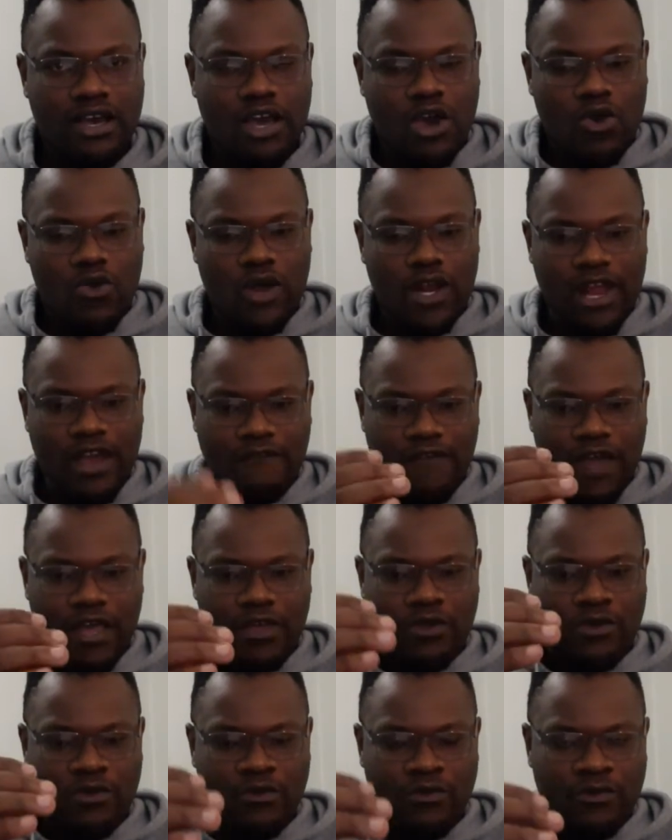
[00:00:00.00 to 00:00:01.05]
Whenever
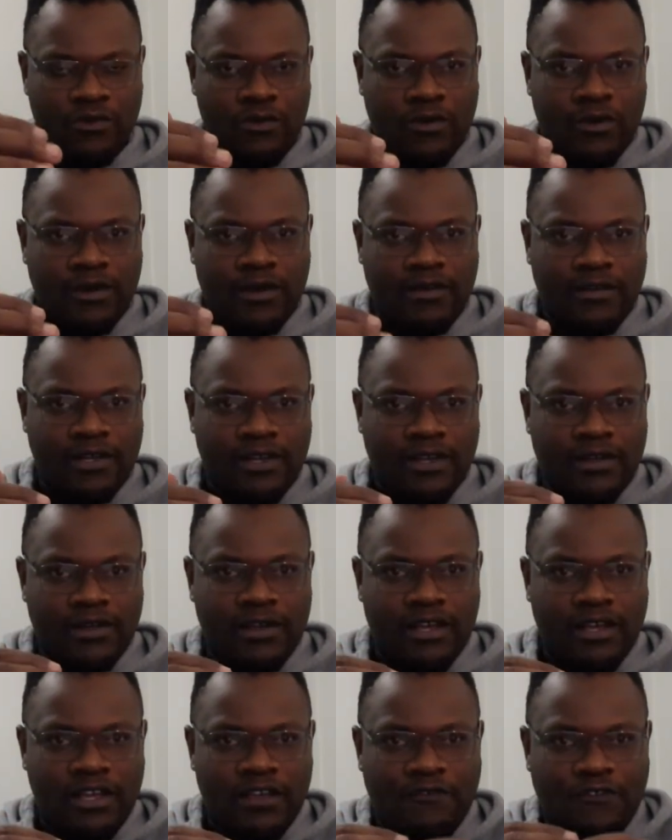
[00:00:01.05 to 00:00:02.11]

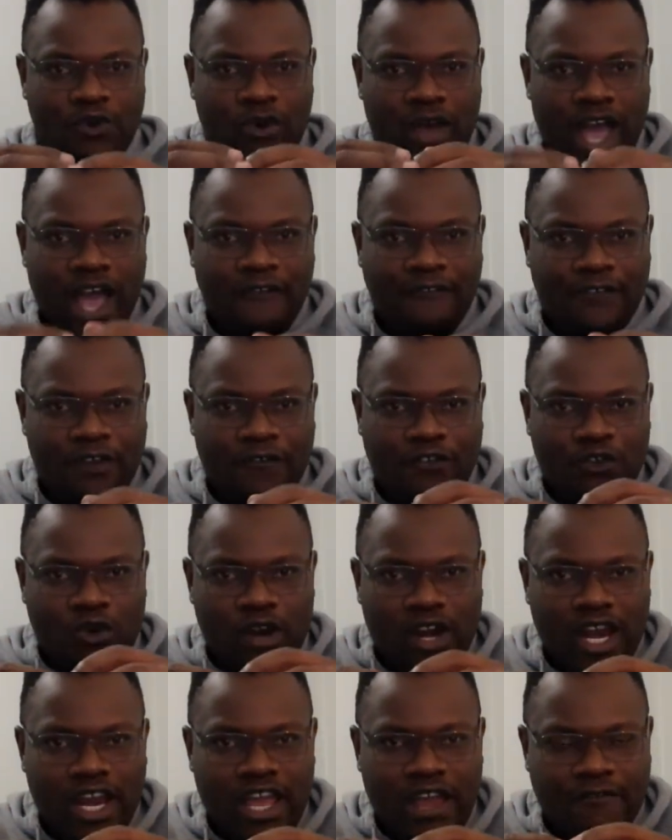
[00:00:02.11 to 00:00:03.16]
if you
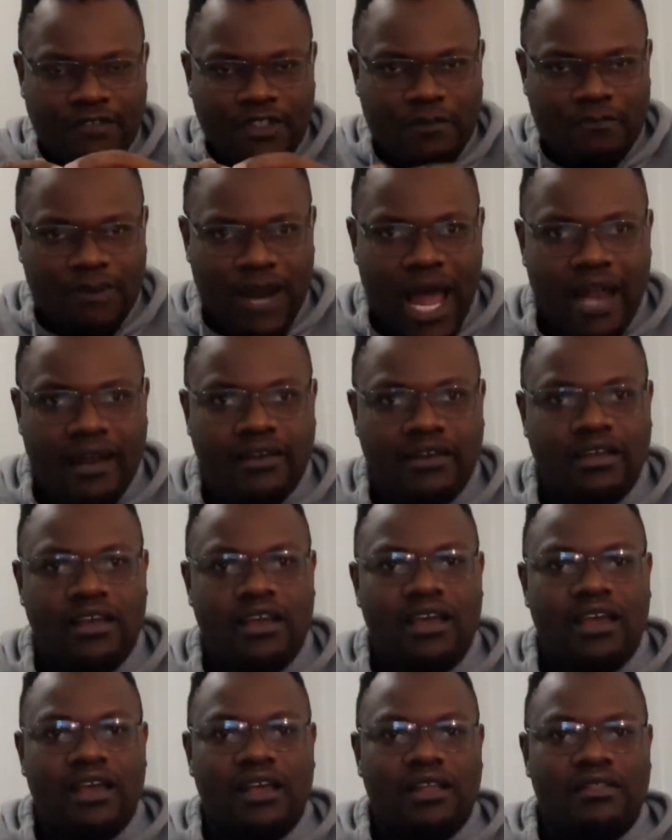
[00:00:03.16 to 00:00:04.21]
already have the plan,
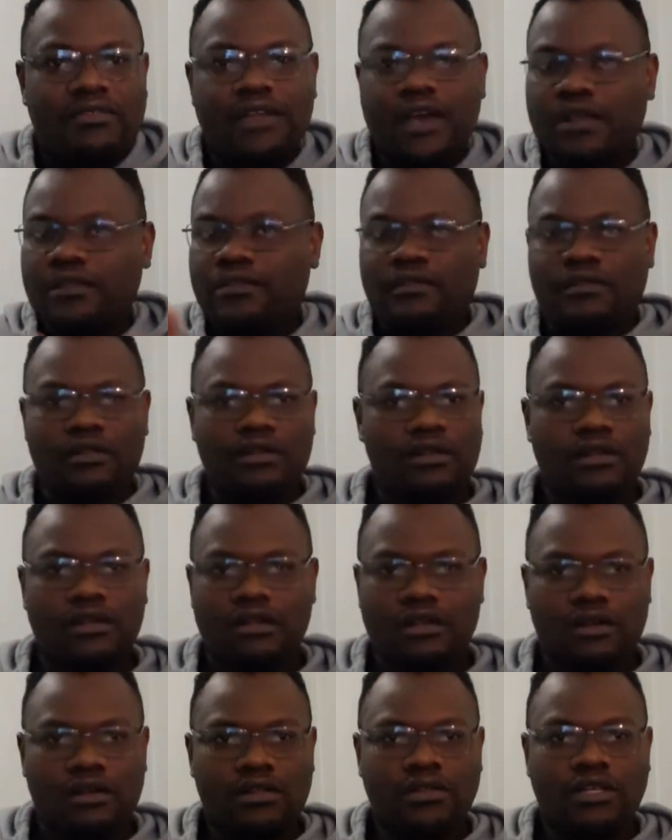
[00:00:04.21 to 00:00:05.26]
then
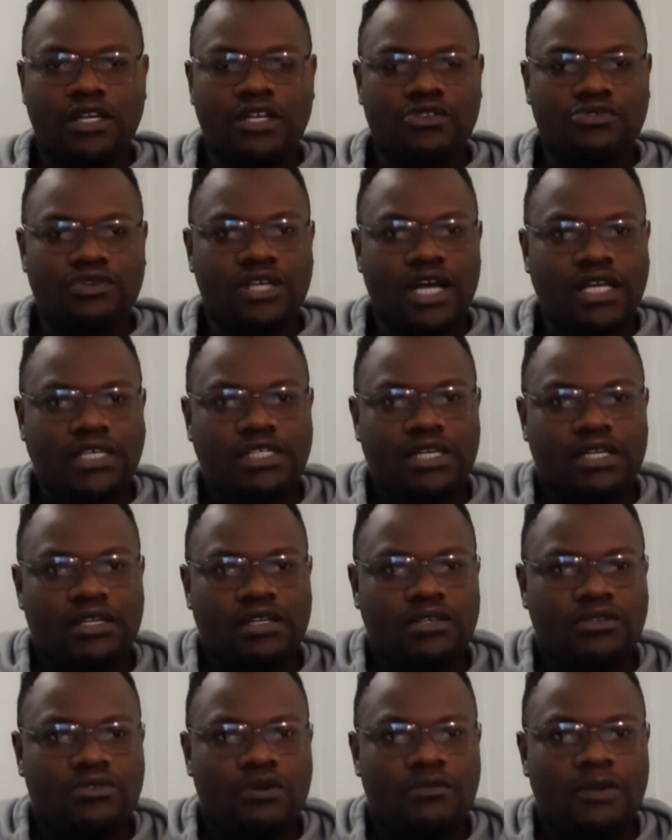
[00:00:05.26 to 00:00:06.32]
the introduction
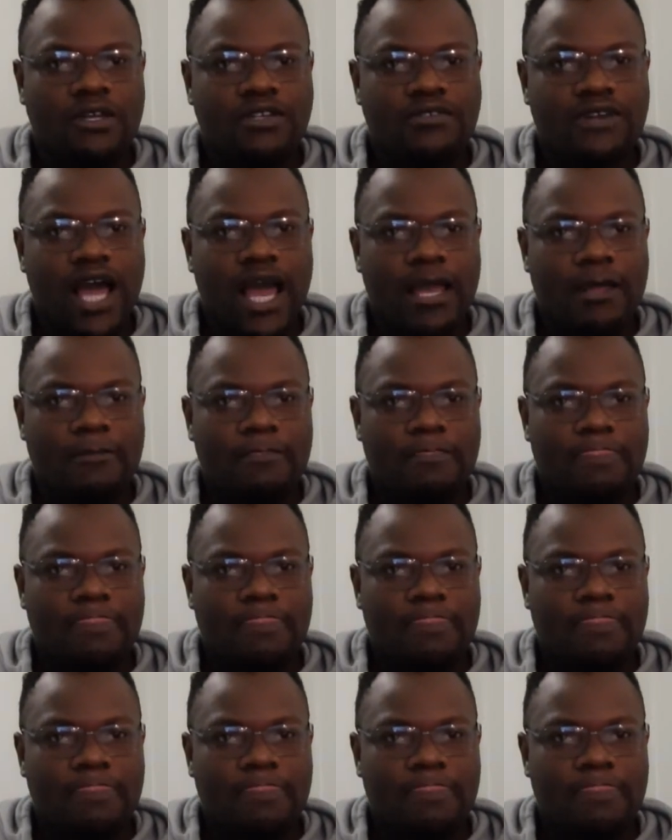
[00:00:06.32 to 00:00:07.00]
is home and dry,